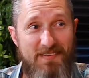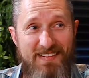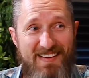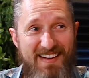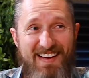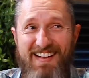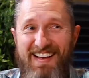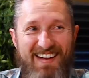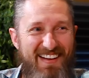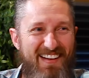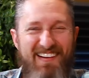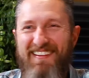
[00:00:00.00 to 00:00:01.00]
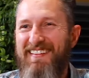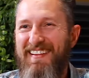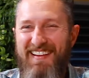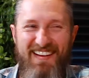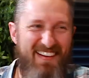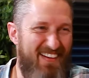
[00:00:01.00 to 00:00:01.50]

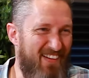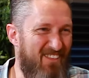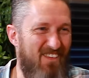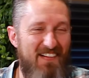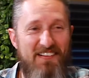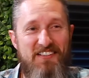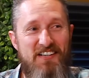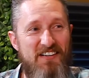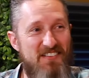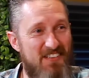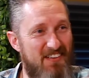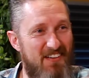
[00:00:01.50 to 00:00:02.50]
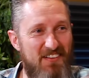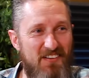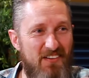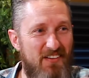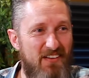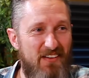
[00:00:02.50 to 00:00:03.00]
I want to change the
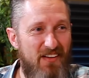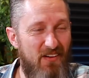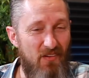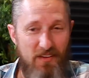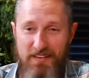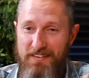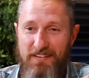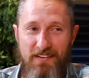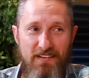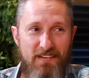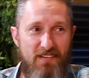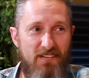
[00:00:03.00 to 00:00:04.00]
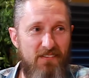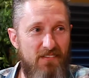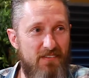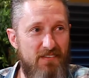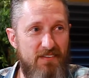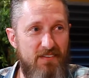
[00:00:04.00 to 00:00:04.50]
color.
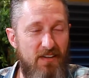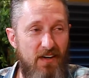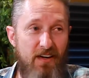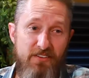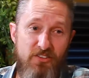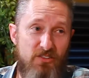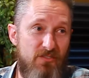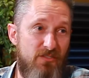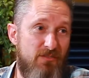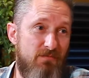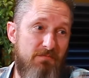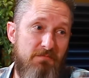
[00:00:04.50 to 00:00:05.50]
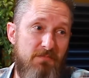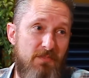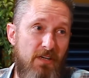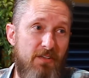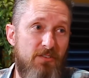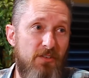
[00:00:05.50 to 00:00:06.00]
Oh, I just
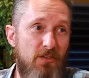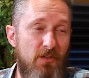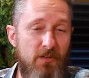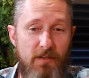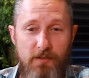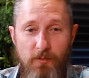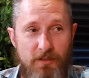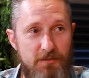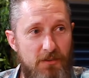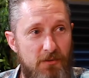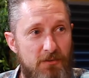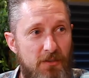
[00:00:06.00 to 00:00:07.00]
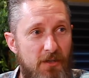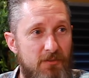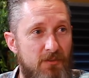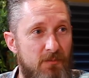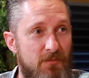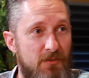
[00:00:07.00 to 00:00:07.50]
I saw uh, West Coast
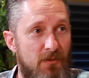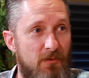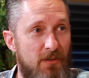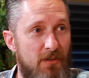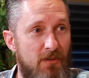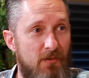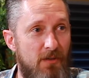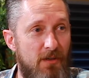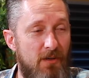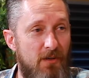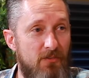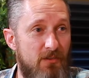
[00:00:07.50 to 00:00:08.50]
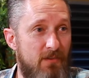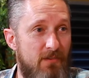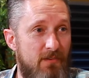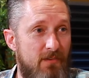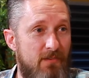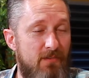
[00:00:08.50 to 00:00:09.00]
Customs. I want to know what it costs.
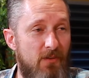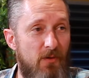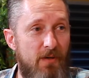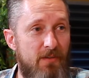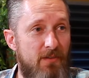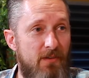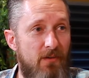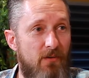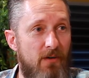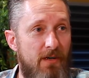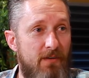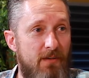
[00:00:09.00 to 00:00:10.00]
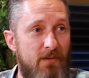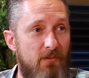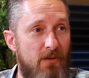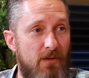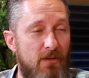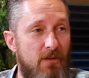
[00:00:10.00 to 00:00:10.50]
Yeah no, no
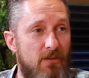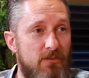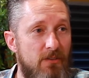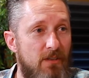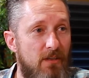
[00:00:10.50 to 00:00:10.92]
idea what it costs.